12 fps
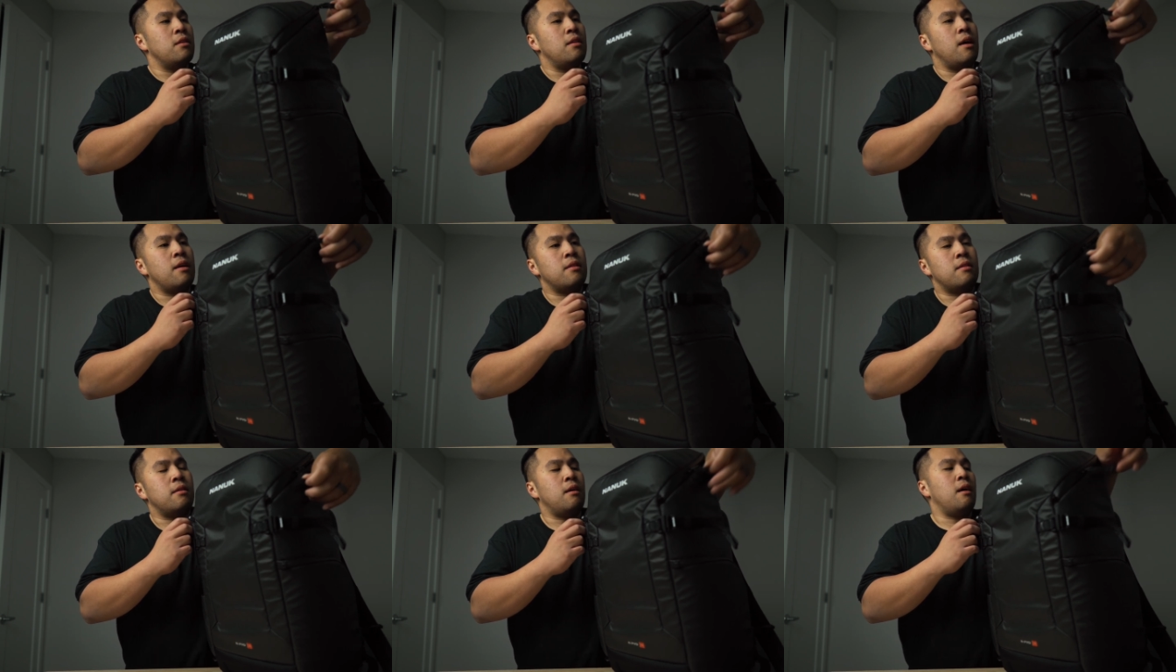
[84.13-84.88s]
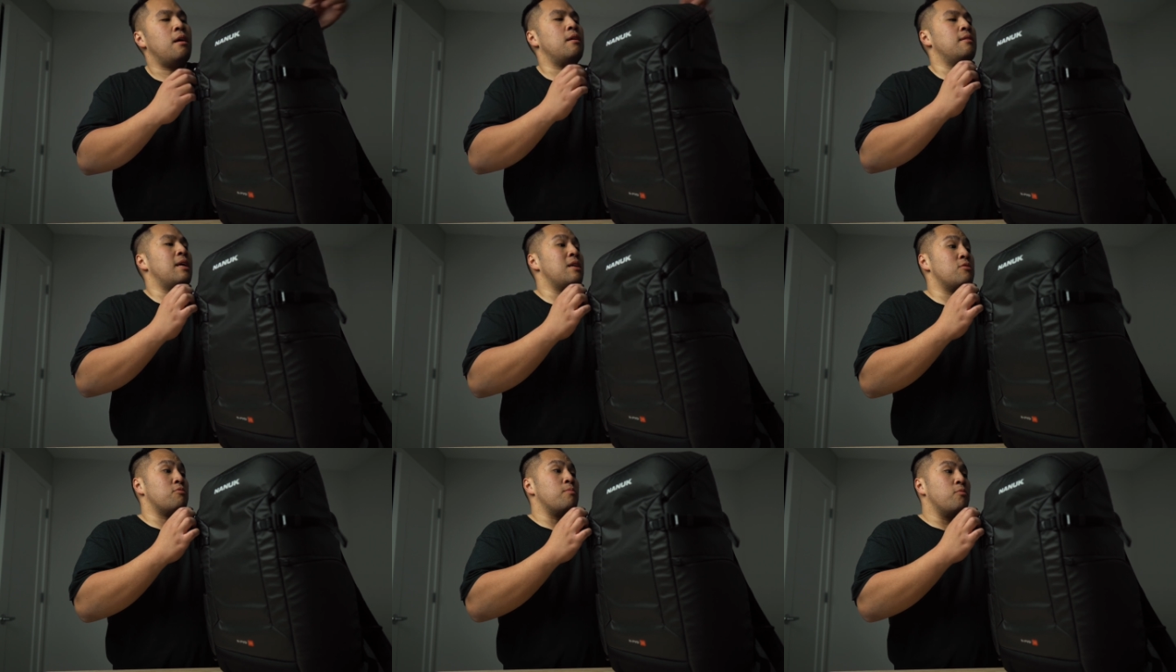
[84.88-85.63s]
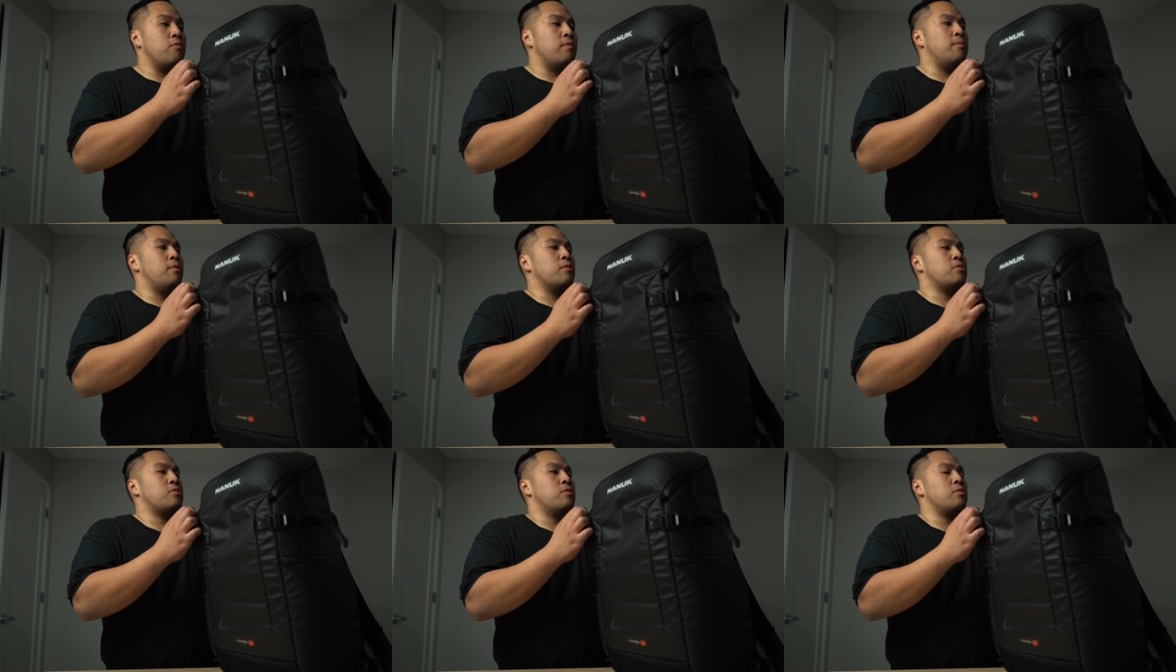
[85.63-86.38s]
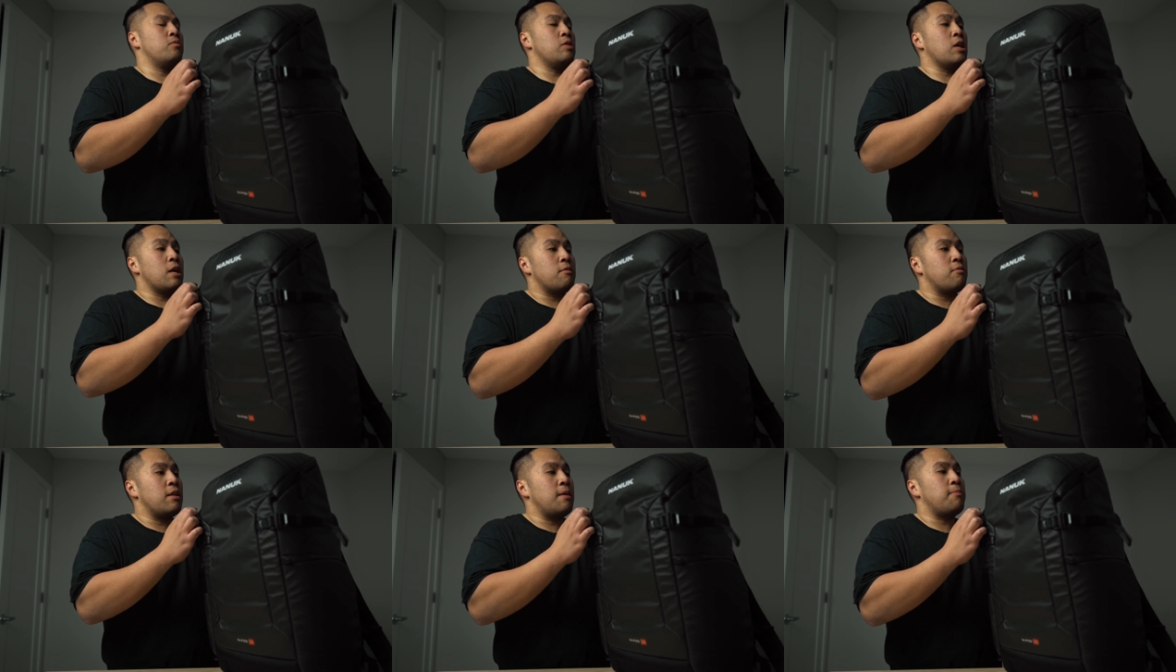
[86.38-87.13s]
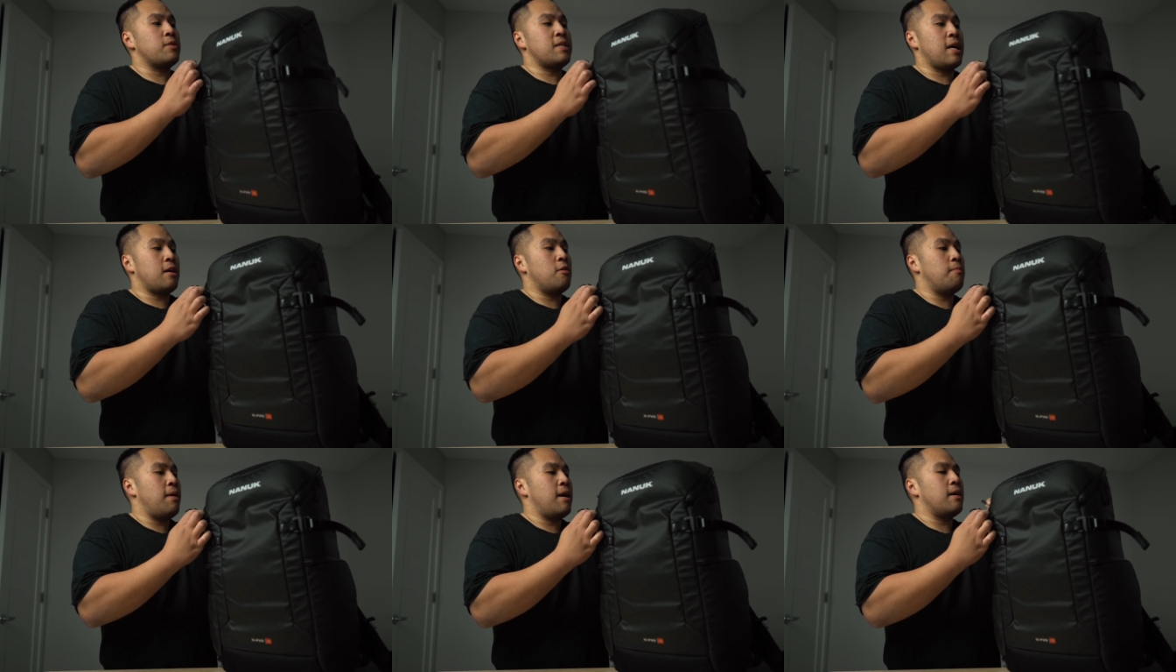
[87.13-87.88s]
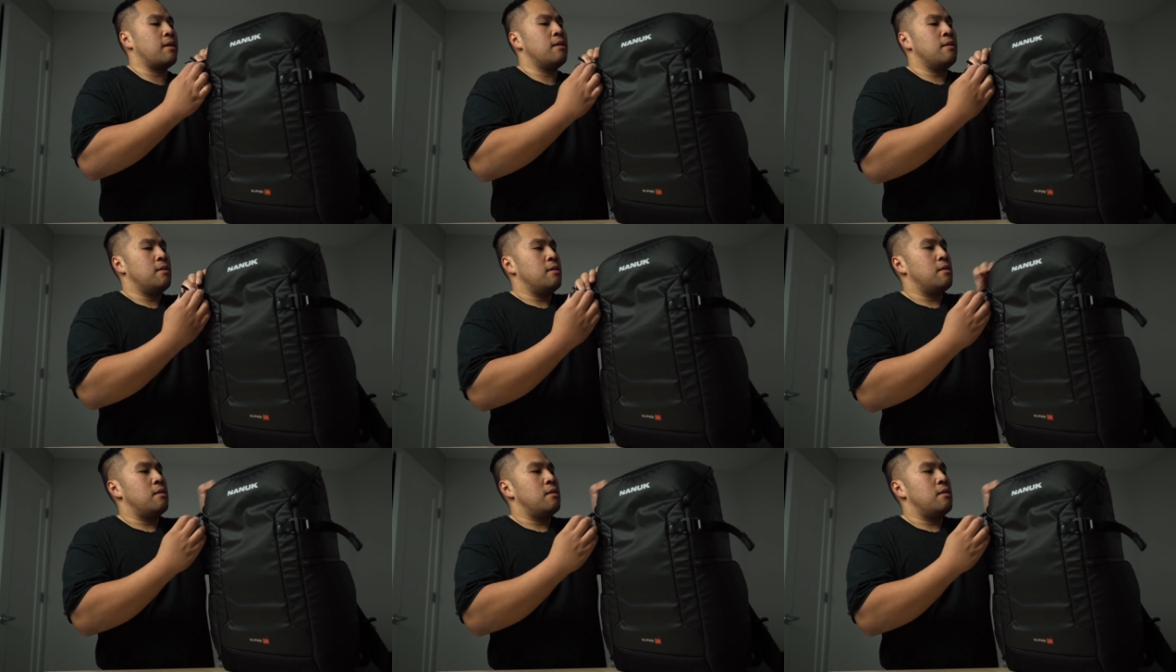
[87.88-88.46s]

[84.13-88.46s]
that is removable, so you can really protect your bag.